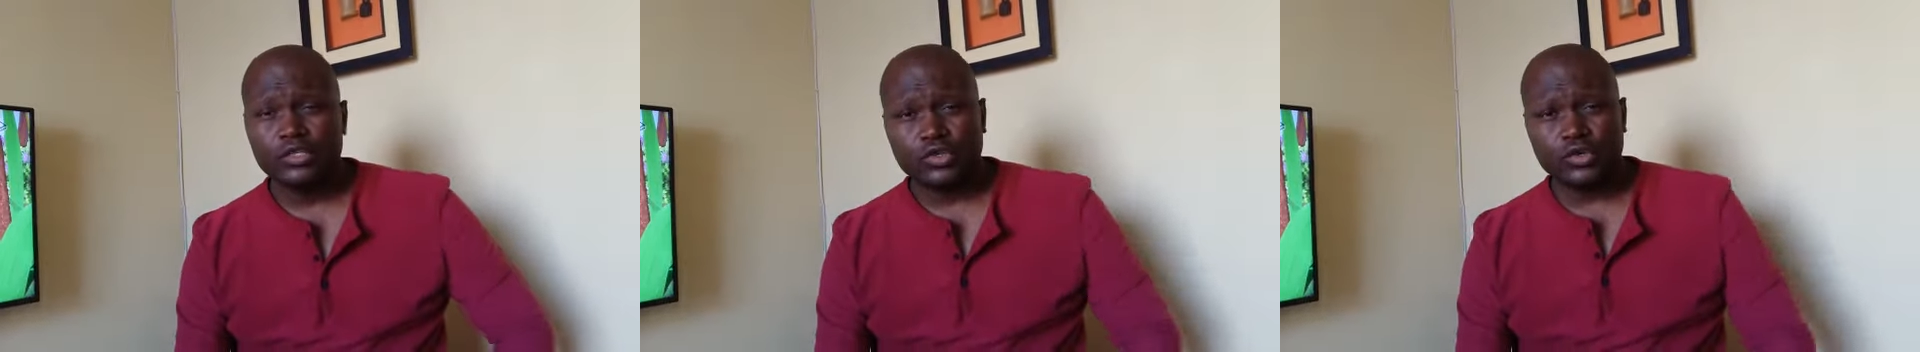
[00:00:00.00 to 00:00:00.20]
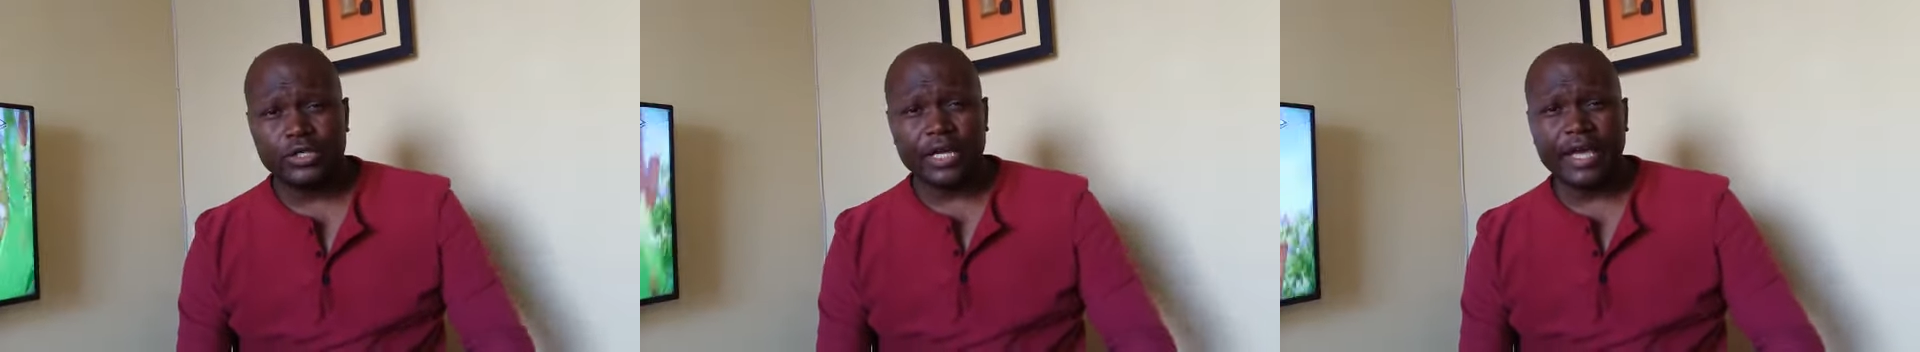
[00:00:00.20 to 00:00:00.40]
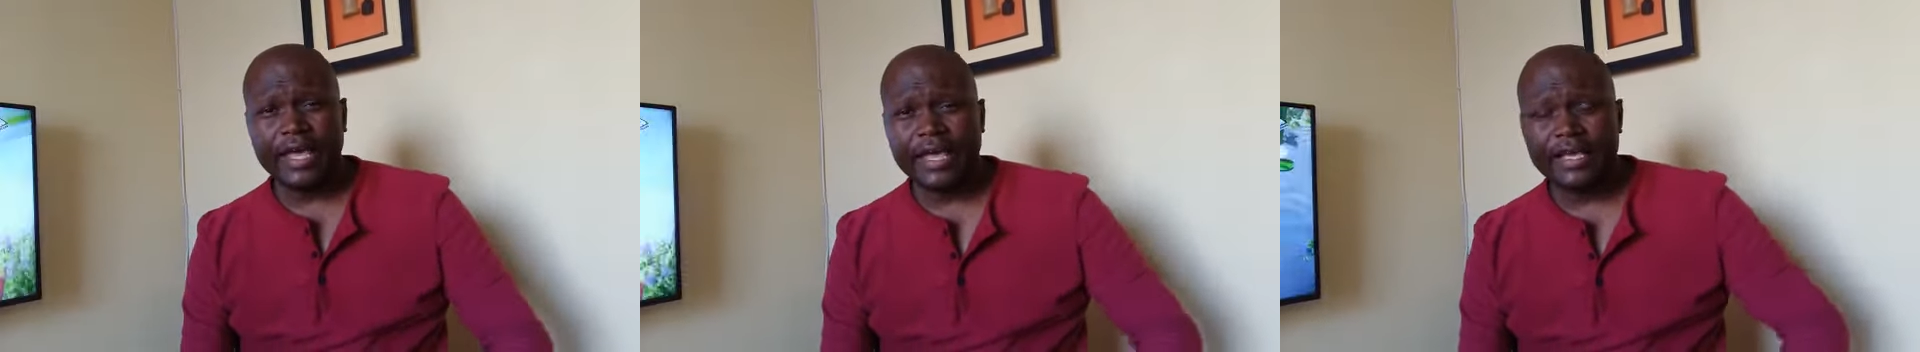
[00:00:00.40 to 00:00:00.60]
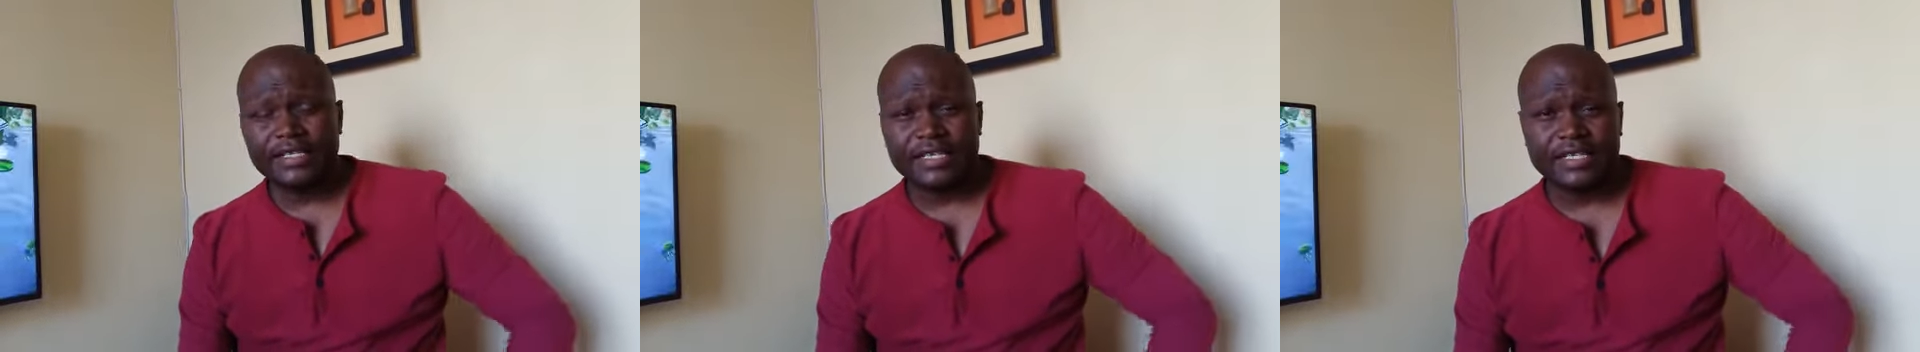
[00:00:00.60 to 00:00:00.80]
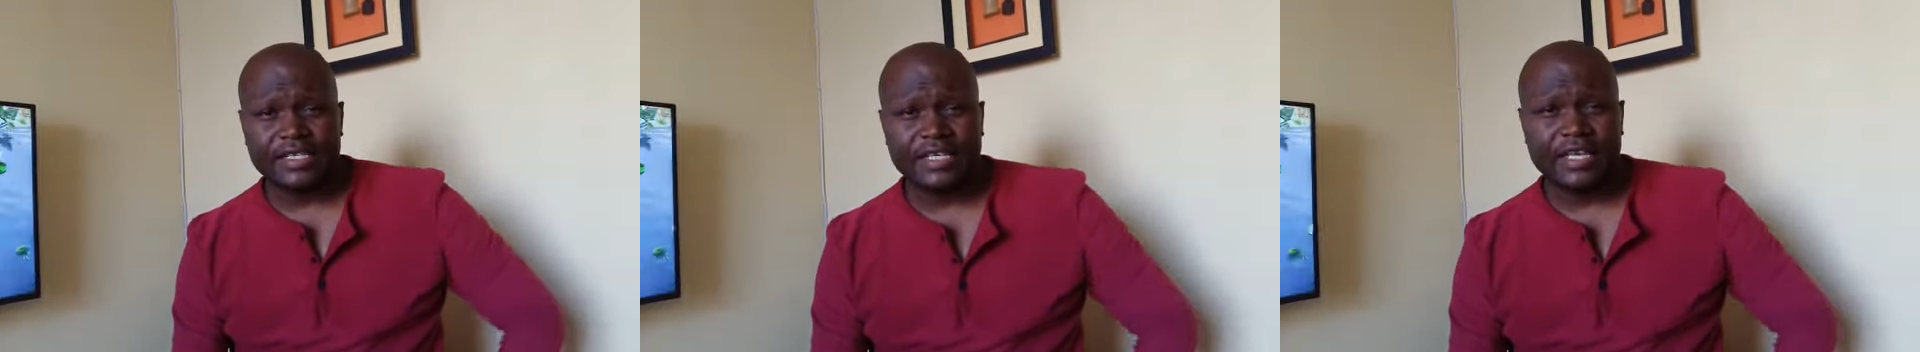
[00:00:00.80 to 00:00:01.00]
Today
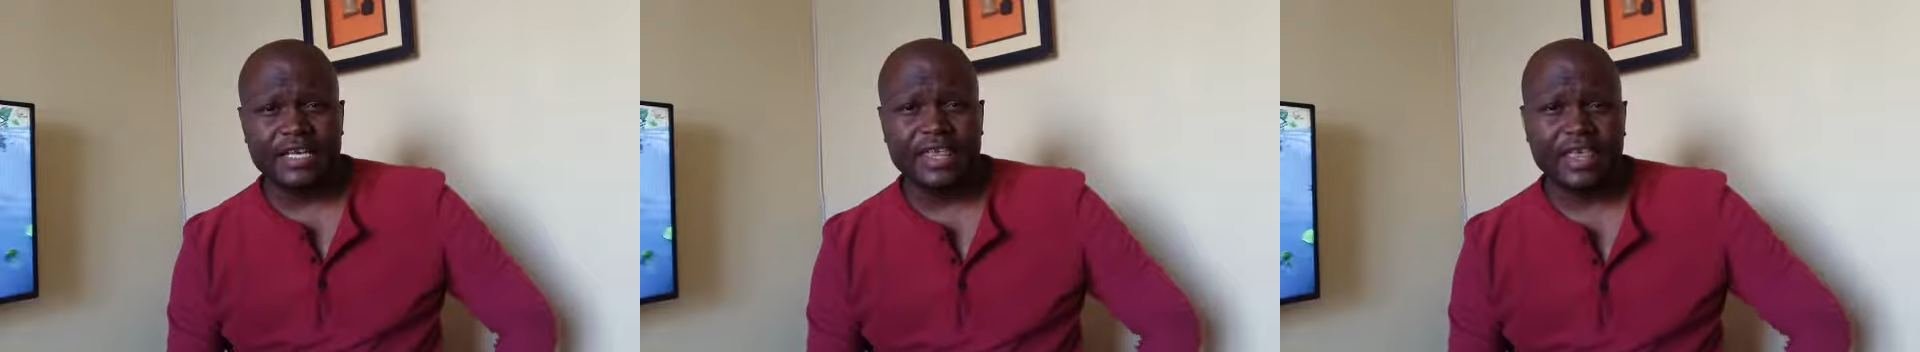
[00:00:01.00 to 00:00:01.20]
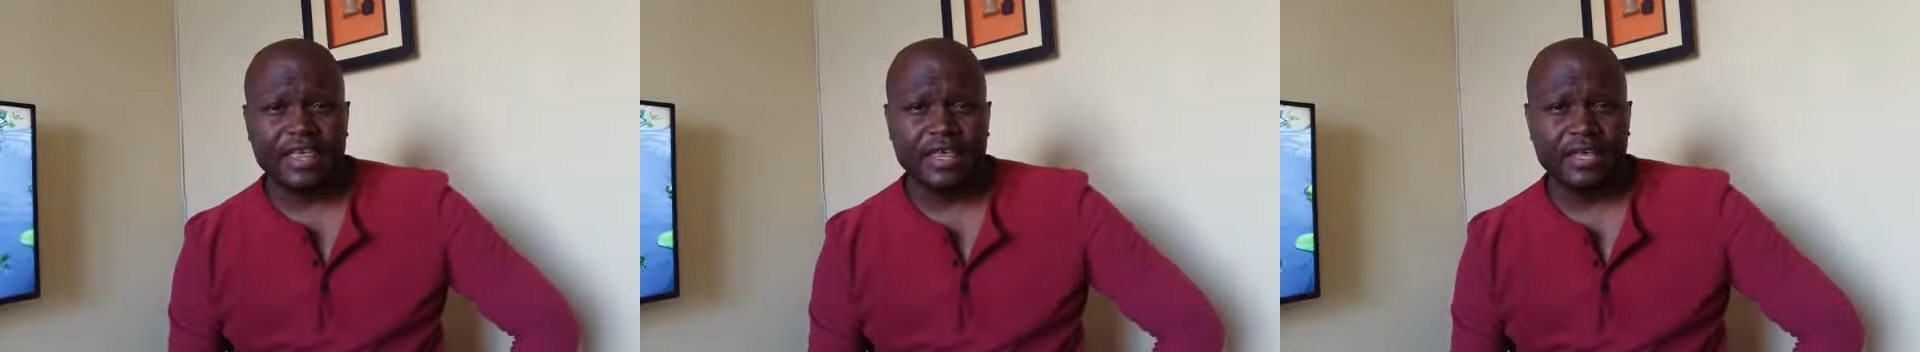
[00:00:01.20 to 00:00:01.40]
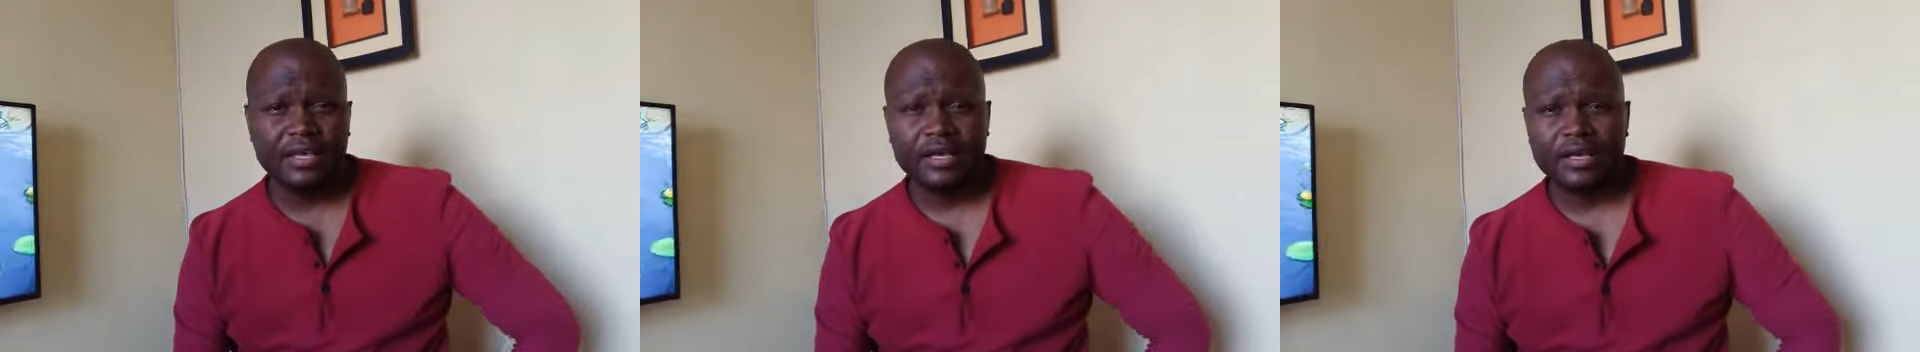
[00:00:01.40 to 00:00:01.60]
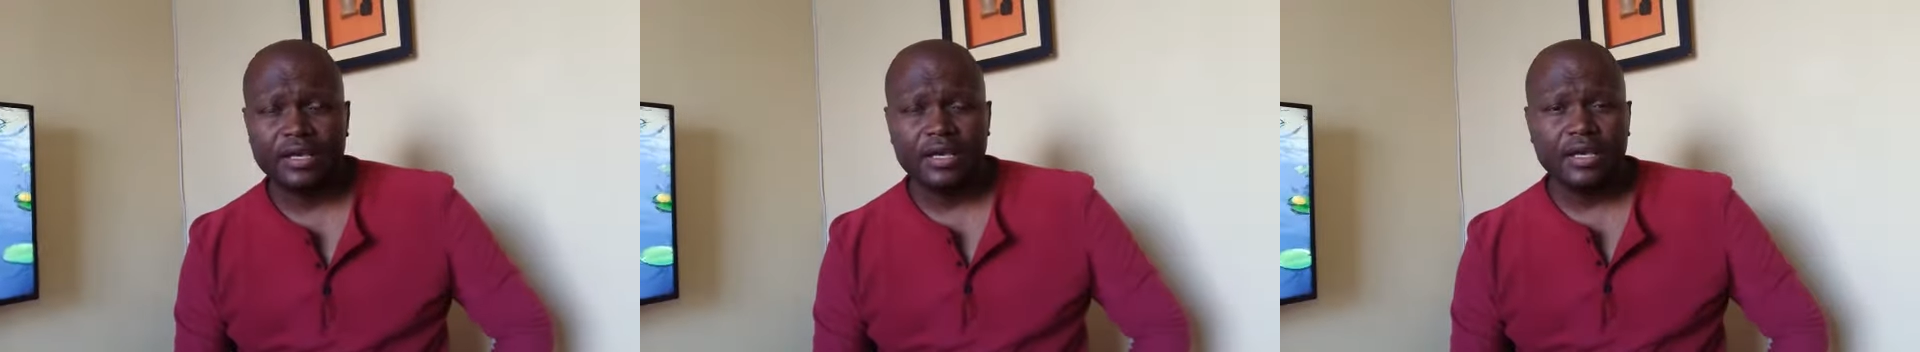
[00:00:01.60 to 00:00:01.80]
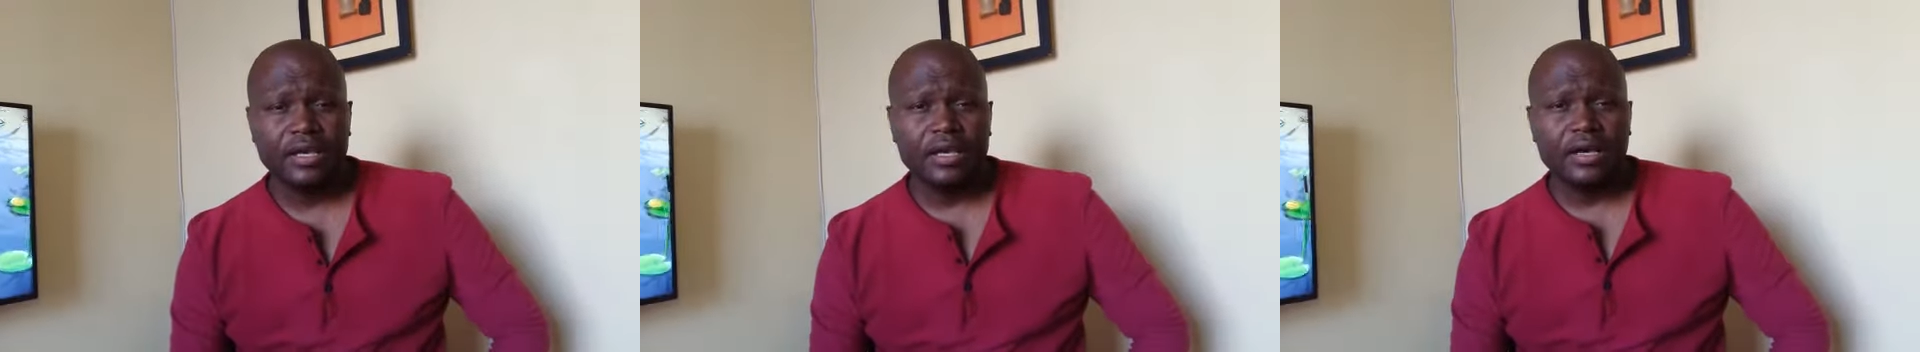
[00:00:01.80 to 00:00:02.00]
is the 6th
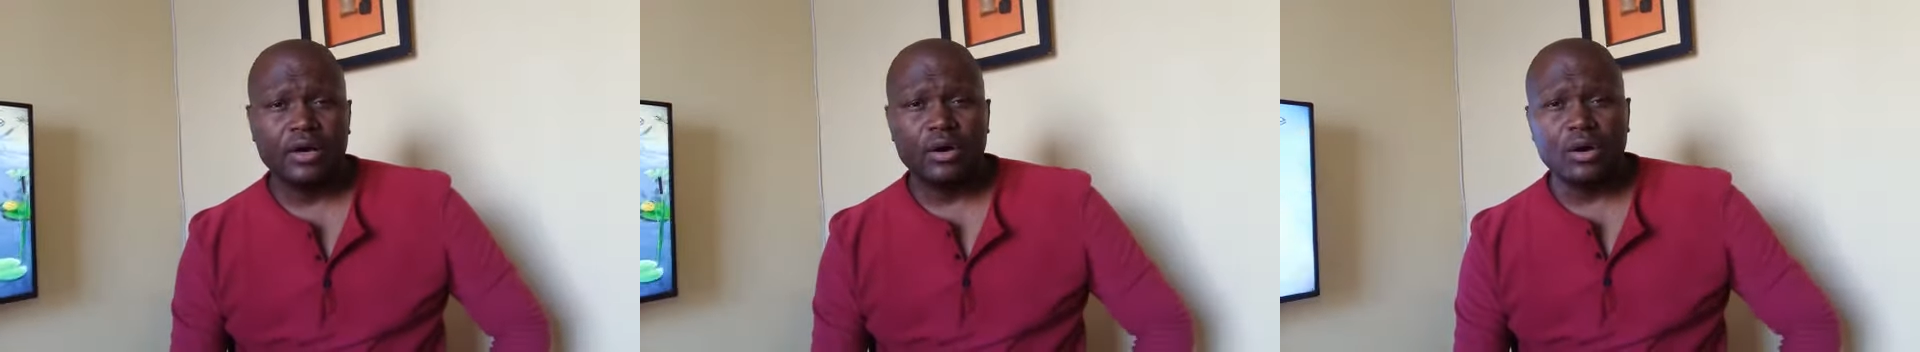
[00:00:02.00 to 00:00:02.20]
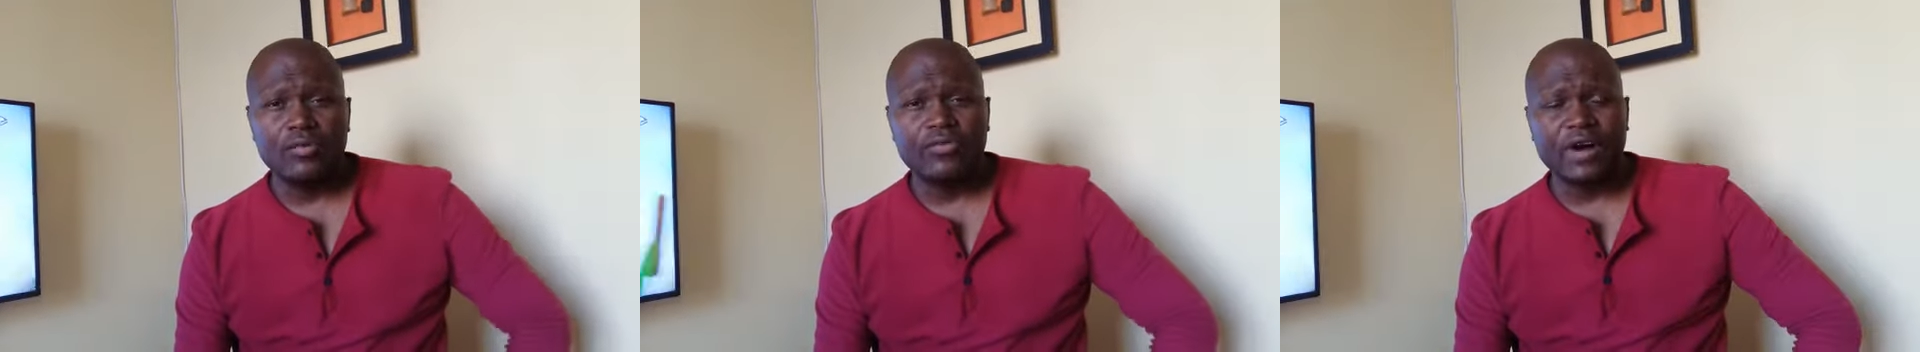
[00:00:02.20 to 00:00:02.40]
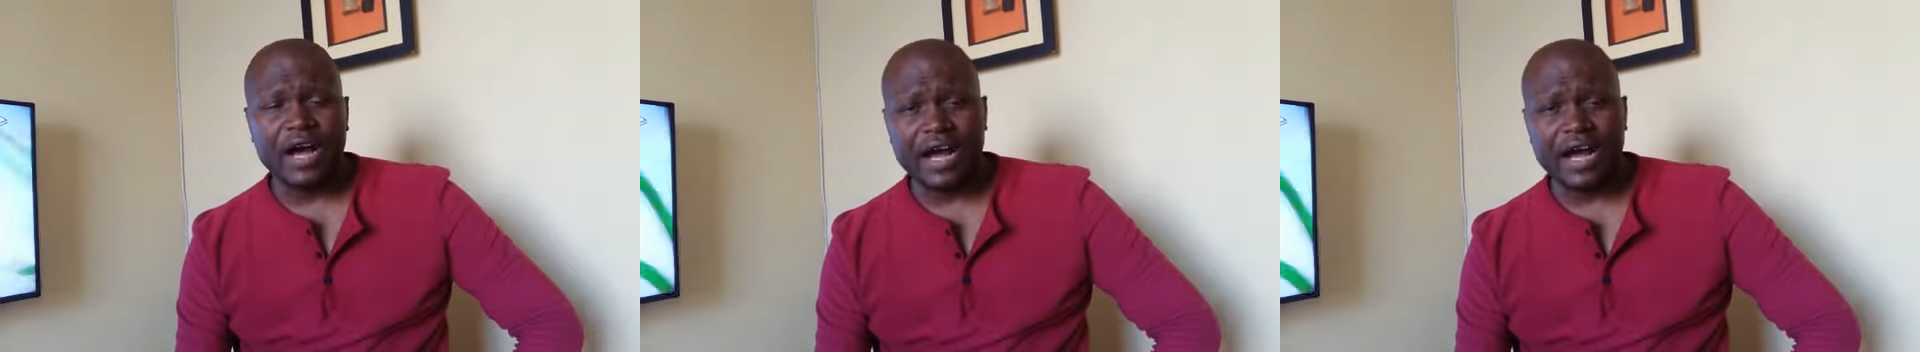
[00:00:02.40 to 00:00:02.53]
of